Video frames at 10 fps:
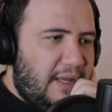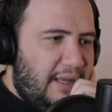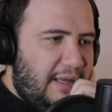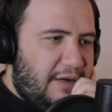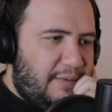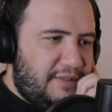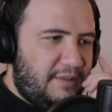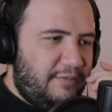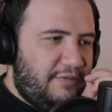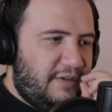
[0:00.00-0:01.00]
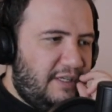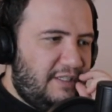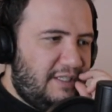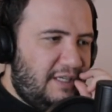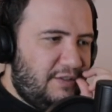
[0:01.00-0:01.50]
How about some funny
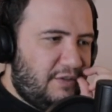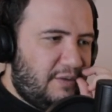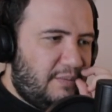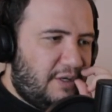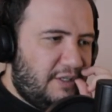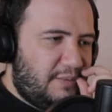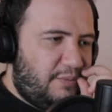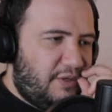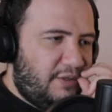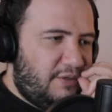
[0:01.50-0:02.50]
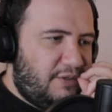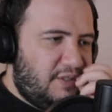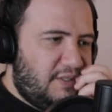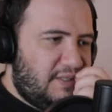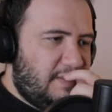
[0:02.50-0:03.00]
scenes from Marx Brothers?